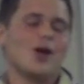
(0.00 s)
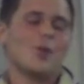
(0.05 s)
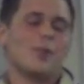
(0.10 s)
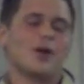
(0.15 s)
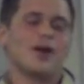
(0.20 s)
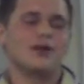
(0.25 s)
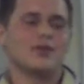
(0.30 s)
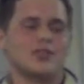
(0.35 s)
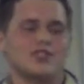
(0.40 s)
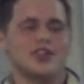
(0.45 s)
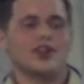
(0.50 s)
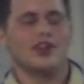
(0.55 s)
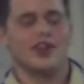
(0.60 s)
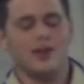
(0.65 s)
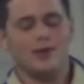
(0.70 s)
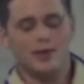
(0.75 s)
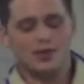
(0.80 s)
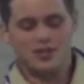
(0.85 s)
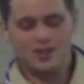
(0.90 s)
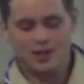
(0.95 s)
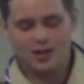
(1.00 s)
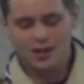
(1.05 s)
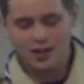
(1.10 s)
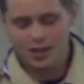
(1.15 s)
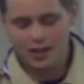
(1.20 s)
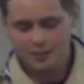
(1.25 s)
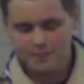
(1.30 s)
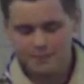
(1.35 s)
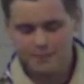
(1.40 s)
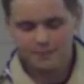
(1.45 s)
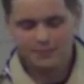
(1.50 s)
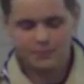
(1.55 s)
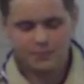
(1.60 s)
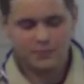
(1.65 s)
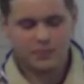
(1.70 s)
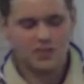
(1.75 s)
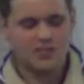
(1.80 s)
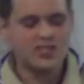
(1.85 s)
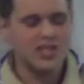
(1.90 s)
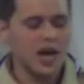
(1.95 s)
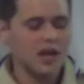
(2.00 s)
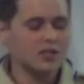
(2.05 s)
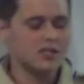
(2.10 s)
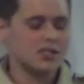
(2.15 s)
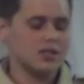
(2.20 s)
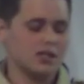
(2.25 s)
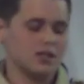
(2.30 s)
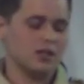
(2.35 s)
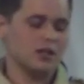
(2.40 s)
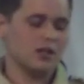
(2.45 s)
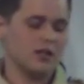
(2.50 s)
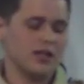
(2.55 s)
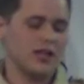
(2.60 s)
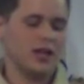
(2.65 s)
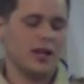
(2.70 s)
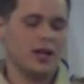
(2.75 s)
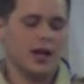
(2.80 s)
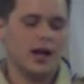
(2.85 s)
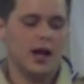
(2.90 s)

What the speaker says: But it was good. It was Scouts is a good thing.